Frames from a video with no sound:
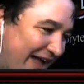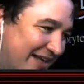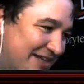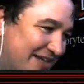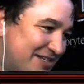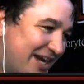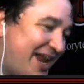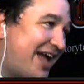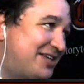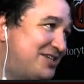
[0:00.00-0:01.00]
and
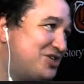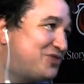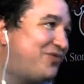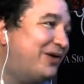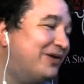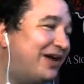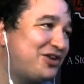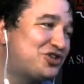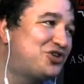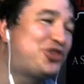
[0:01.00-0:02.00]
had actually just felt
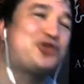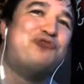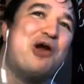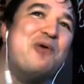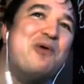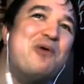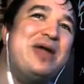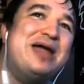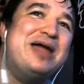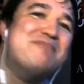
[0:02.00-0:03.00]
like just throwing
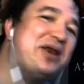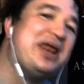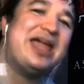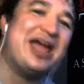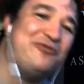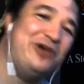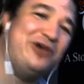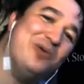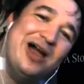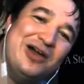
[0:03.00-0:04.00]
money
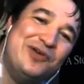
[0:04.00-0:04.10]
everywhere